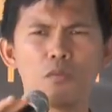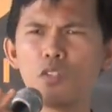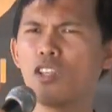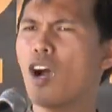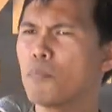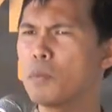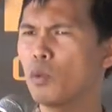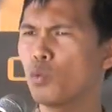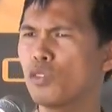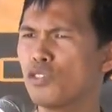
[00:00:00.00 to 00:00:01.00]
The young
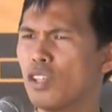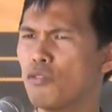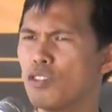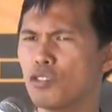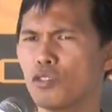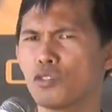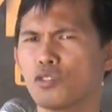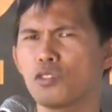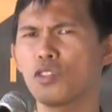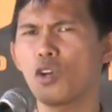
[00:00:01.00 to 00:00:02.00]
people will see
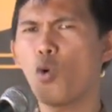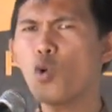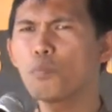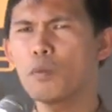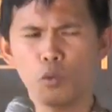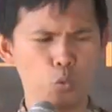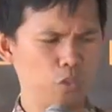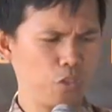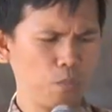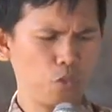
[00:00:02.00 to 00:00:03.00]
visions. Old people will
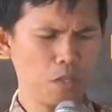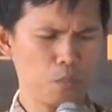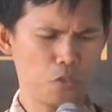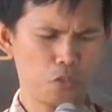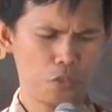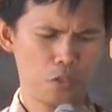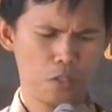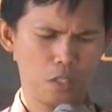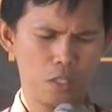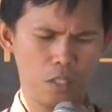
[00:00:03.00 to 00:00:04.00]
dream dreams.
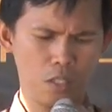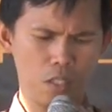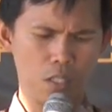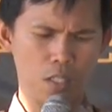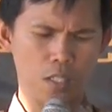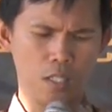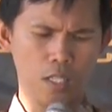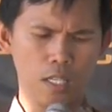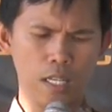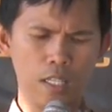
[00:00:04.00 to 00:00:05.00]

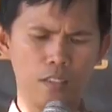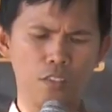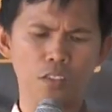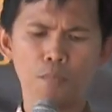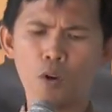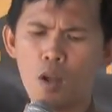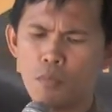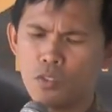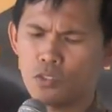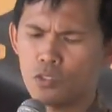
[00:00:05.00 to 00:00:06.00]
And I like this. The
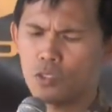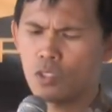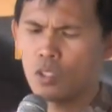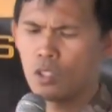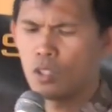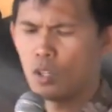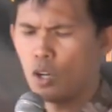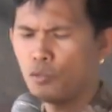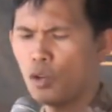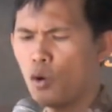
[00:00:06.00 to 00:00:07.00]
promise
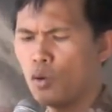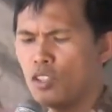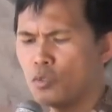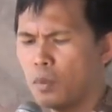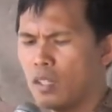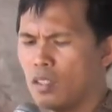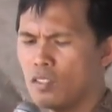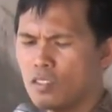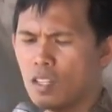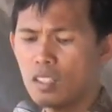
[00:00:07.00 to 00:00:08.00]
of the Holy Spirit
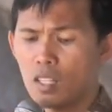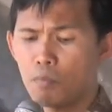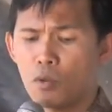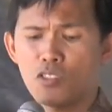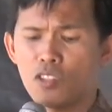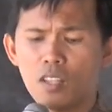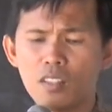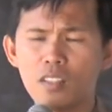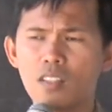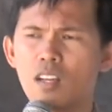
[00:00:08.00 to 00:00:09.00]
is not
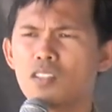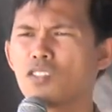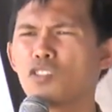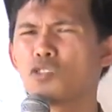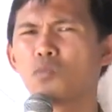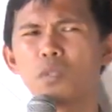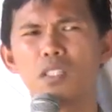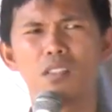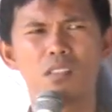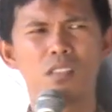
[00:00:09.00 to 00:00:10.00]
appreciated as it should be.
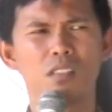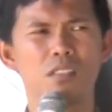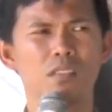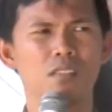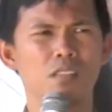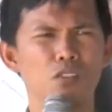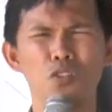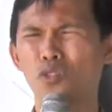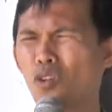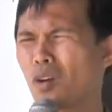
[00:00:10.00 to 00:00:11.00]
Do
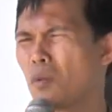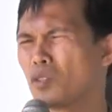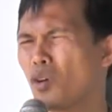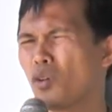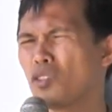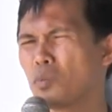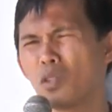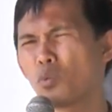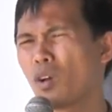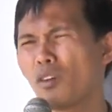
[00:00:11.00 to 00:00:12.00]
you talk about the Holy
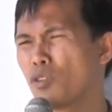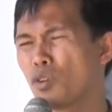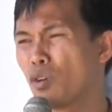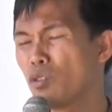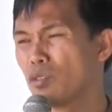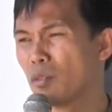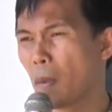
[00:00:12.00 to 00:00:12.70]
Spirit wherever you go?